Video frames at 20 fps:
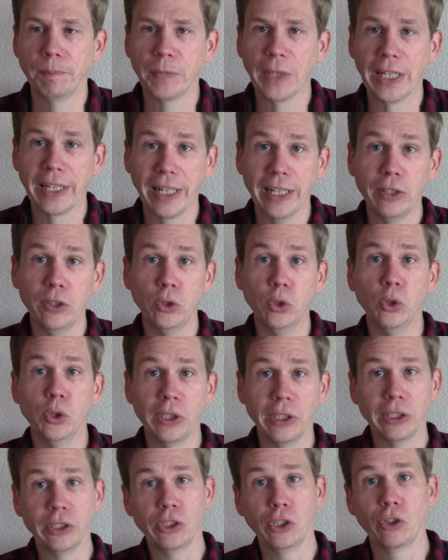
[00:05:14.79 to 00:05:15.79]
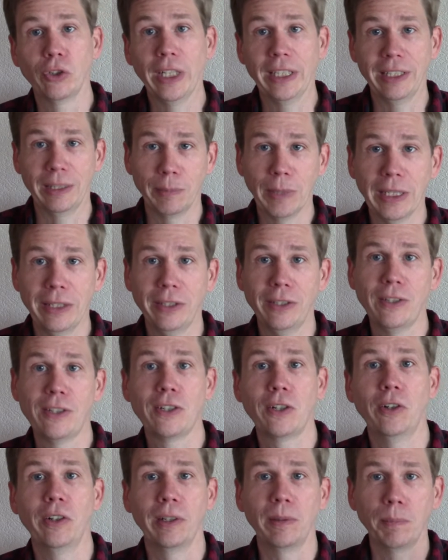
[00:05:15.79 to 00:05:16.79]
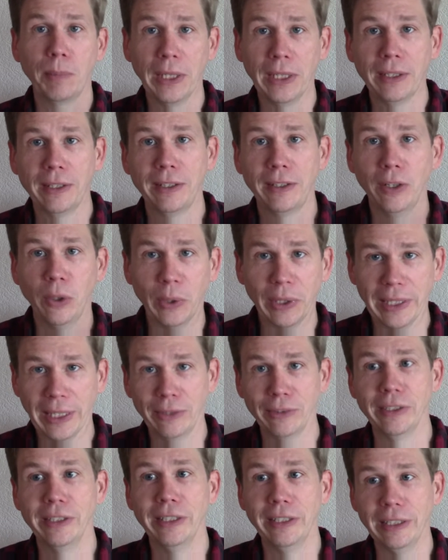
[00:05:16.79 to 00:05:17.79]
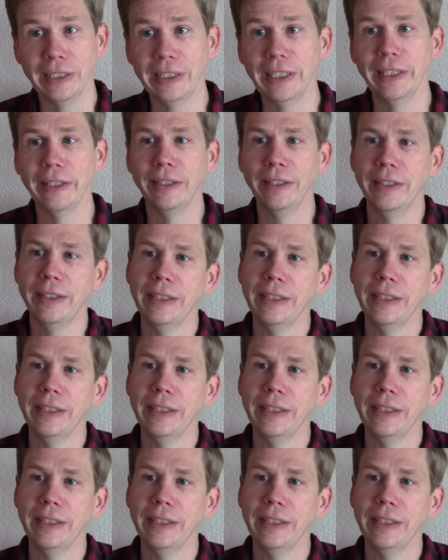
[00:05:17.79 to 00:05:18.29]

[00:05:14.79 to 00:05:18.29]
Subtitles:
Again, using the Socratic method, starting big, going down to the detail.